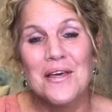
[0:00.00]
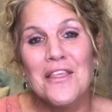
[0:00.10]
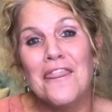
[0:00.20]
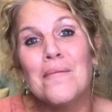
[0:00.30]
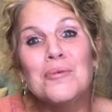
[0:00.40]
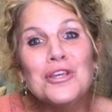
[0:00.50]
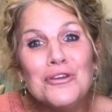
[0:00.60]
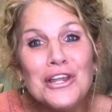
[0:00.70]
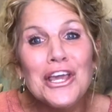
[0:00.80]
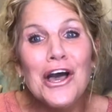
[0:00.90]
the
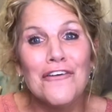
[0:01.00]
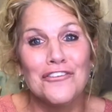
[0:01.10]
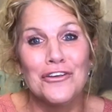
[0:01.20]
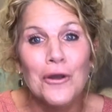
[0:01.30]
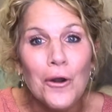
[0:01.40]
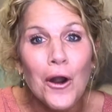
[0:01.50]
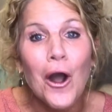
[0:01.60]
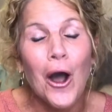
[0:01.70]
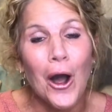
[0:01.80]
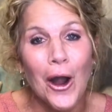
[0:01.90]
beauty of your
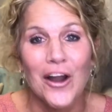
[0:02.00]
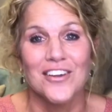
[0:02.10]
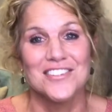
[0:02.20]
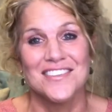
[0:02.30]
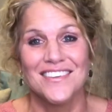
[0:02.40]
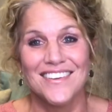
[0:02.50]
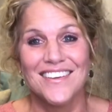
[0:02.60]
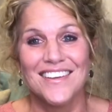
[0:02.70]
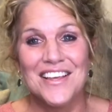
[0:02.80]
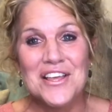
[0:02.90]
heart
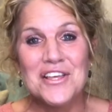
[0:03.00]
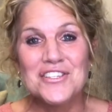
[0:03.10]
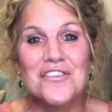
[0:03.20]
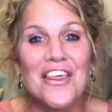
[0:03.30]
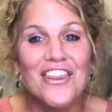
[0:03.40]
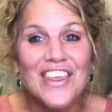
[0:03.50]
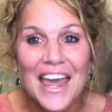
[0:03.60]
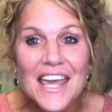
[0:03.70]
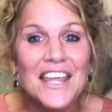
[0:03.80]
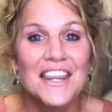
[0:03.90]
so that
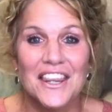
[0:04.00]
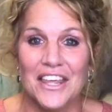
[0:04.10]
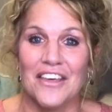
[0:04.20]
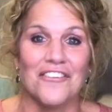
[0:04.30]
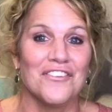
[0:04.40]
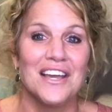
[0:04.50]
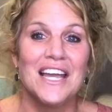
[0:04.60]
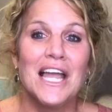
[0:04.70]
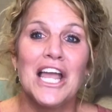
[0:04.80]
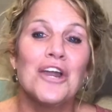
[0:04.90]
they can live
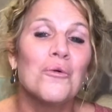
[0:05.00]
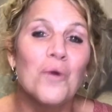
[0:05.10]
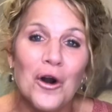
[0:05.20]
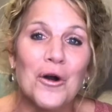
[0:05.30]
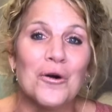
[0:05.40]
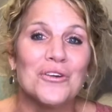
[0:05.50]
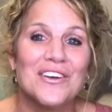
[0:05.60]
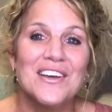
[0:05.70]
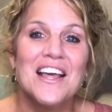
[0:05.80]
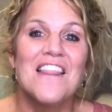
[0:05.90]
in a world
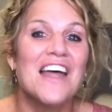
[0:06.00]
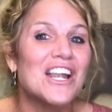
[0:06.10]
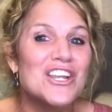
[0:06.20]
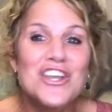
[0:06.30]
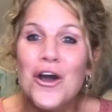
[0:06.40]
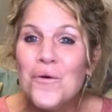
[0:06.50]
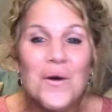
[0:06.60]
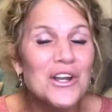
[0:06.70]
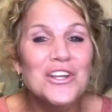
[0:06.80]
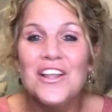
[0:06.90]
that
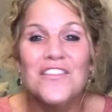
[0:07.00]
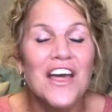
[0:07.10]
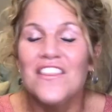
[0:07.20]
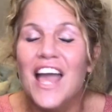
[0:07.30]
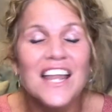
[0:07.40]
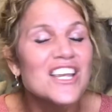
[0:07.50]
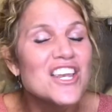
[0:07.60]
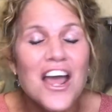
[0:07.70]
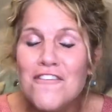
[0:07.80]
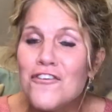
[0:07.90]
they
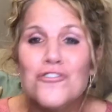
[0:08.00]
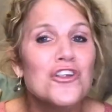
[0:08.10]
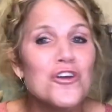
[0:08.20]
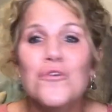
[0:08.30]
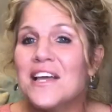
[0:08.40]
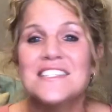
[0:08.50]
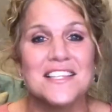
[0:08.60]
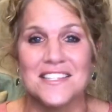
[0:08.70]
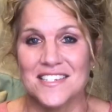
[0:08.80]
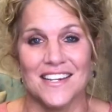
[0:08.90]
never knew
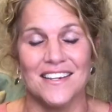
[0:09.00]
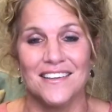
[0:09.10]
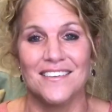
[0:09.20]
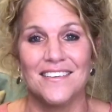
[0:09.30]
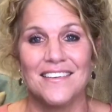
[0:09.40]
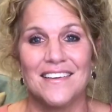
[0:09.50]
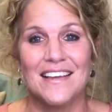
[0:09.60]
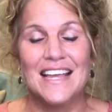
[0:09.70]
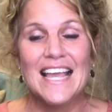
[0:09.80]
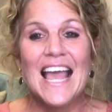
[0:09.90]
existed.
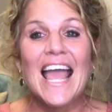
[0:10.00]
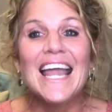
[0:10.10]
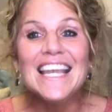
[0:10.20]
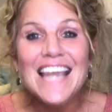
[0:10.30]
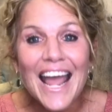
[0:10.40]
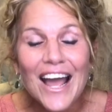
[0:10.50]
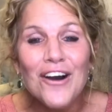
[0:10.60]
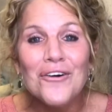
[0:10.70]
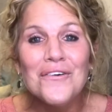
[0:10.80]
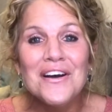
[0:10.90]
And
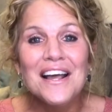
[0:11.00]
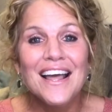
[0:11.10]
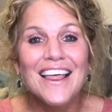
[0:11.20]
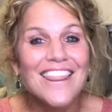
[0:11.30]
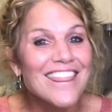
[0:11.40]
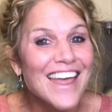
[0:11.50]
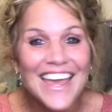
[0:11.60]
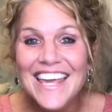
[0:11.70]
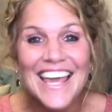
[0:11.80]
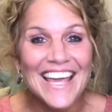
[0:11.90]
now
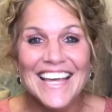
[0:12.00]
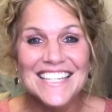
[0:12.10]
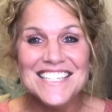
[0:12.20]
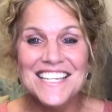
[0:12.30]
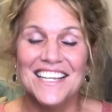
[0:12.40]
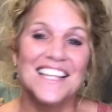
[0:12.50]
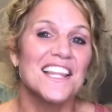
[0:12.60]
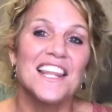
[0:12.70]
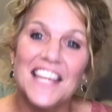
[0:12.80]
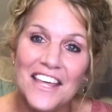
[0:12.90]
they can't
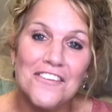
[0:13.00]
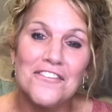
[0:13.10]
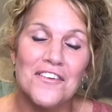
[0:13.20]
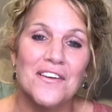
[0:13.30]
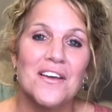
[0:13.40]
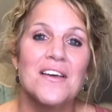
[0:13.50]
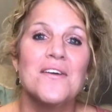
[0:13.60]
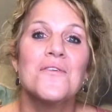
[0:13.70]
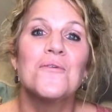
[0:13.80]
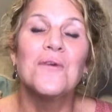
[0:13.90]
live
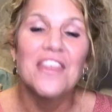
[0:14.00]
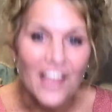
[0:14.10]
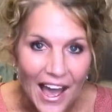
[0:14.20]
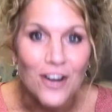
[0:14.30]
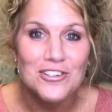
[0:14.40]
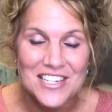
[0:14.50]
without.